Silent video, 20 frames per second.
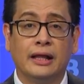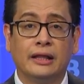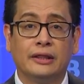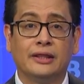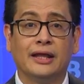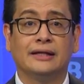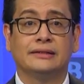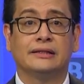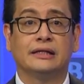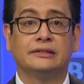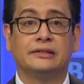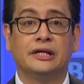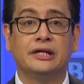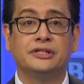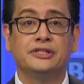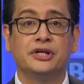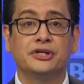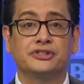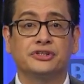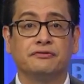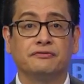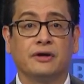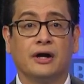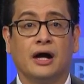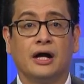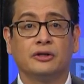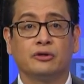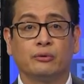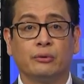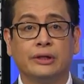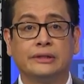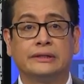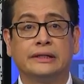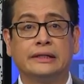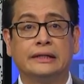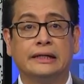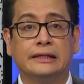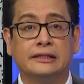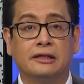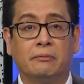that the teachings of God
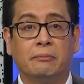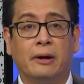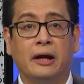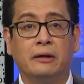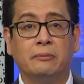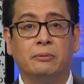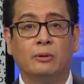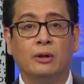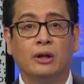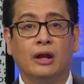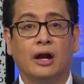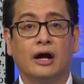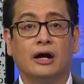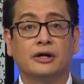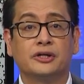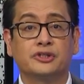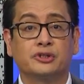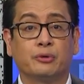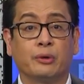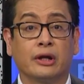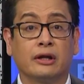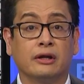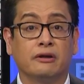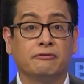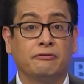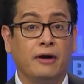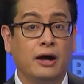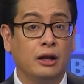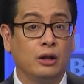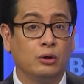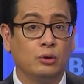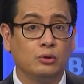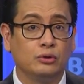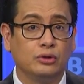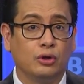written in the Bible are strictly followed